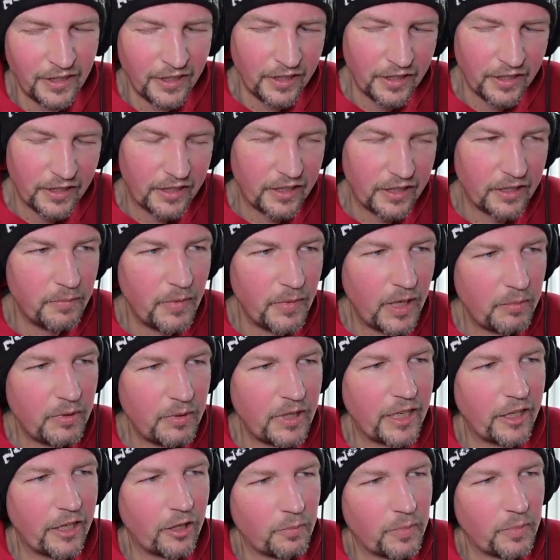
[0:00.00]
can
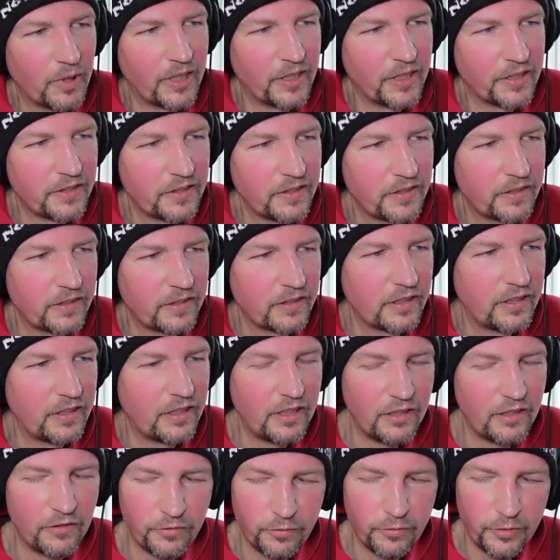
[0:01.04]
maybe help us
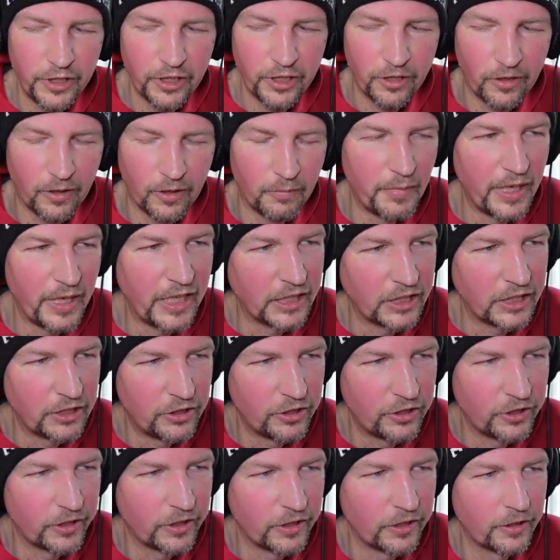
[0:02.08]
if we are a
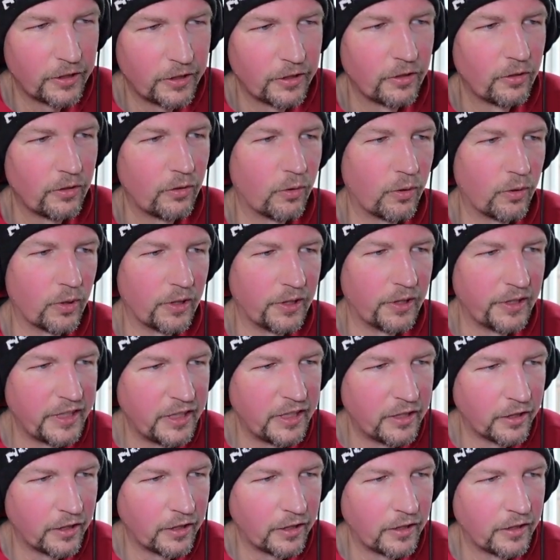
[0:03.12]
manager or a
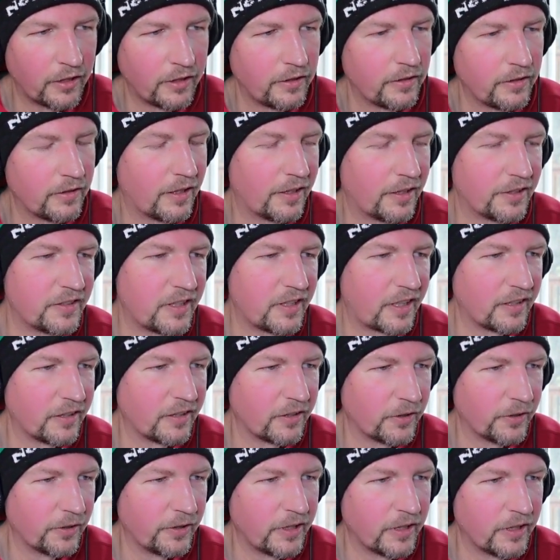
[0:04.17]
leader, a
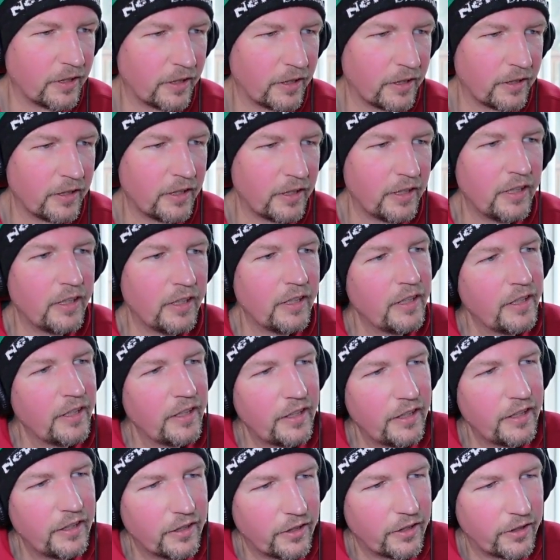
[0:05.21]
technical leader
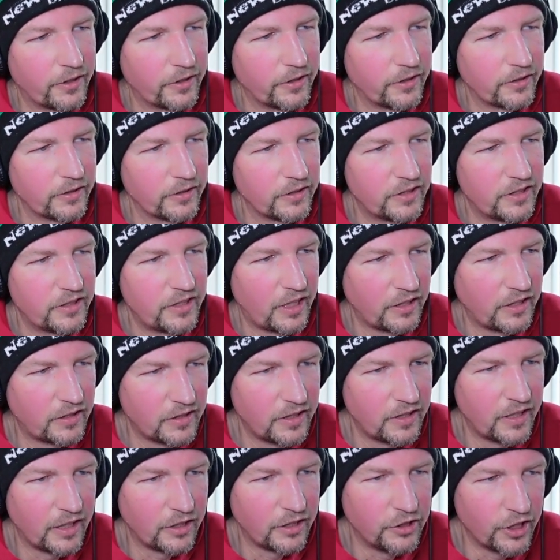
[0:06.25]
in our
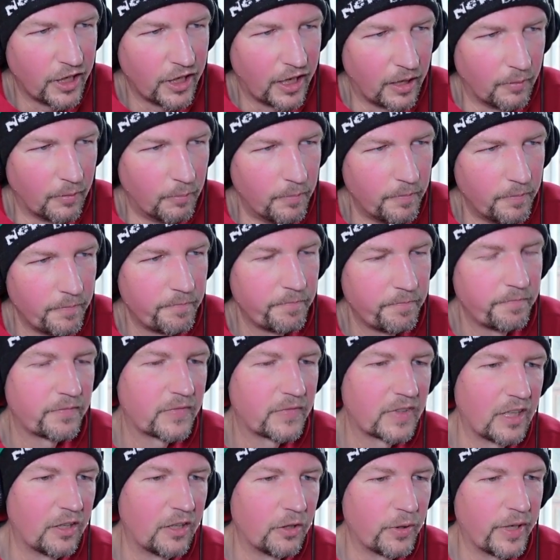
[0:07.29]
day-to-day job.
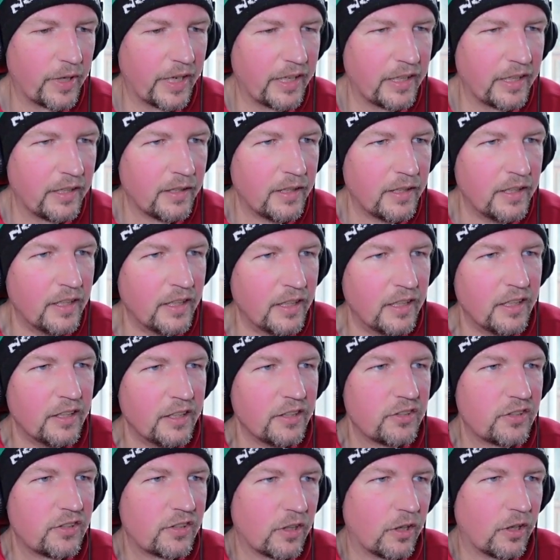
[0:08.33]
Okay.
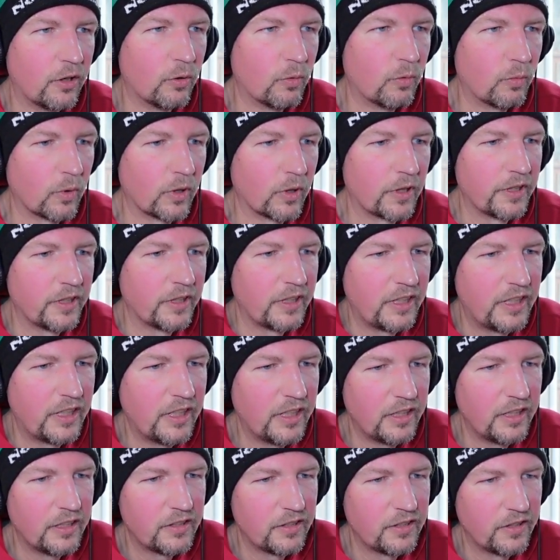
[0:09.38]
So we're going to
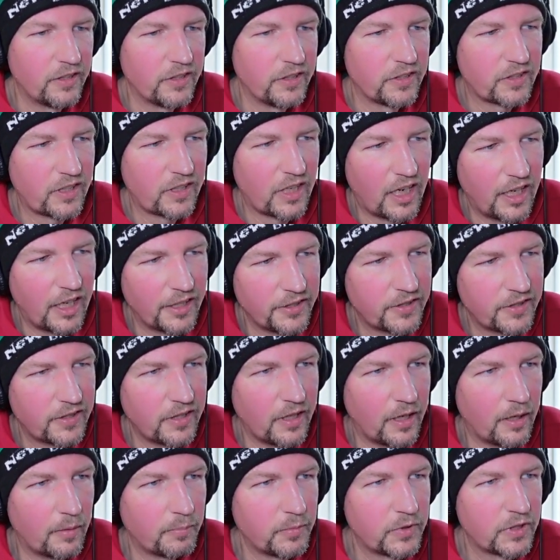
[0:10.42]
get into this
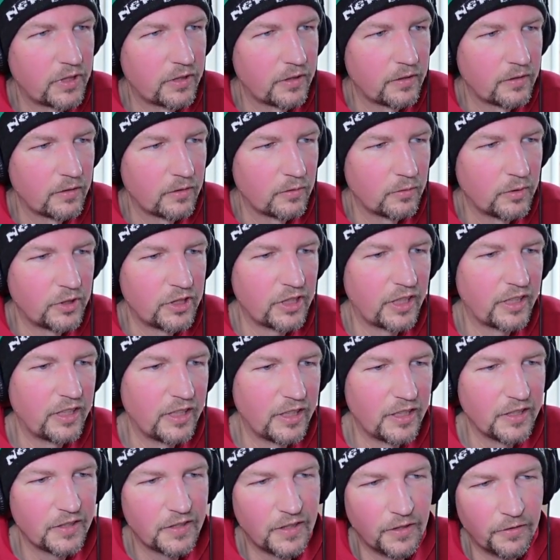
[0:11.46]
concept, which I
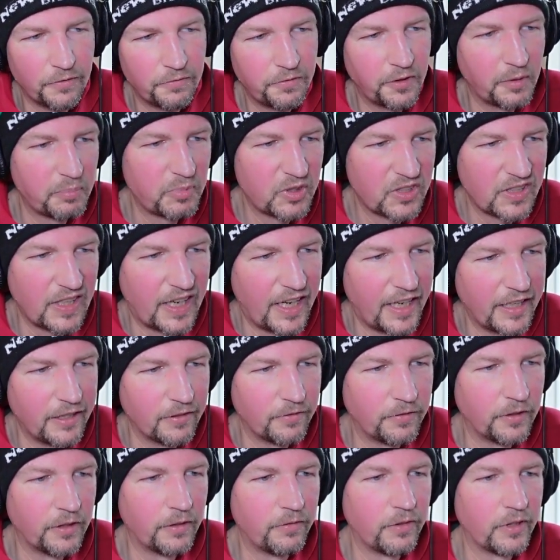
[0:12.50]
think is the flip side
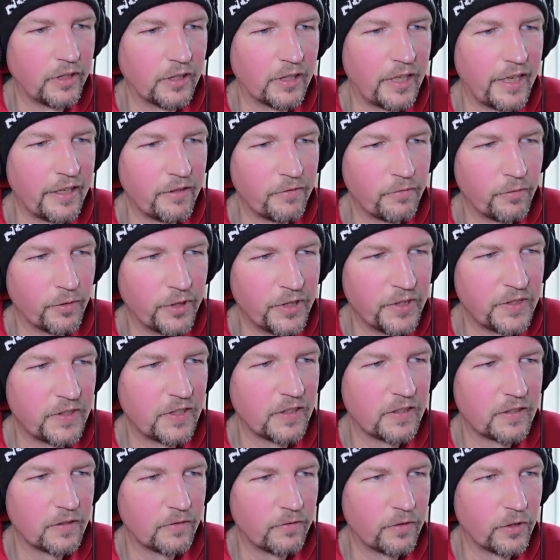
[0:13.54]
of living life with a
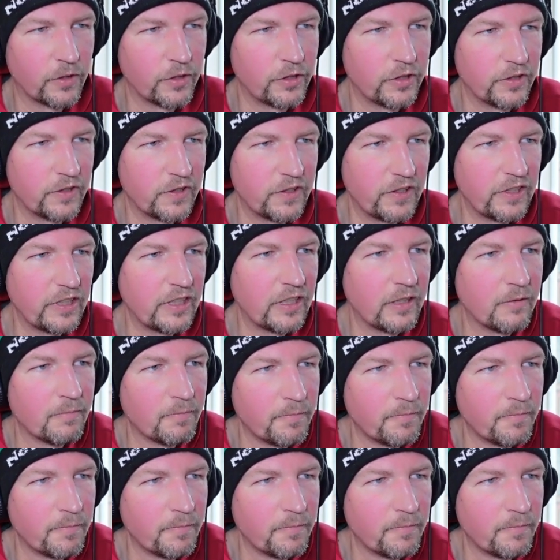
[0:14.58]
sense of urgency,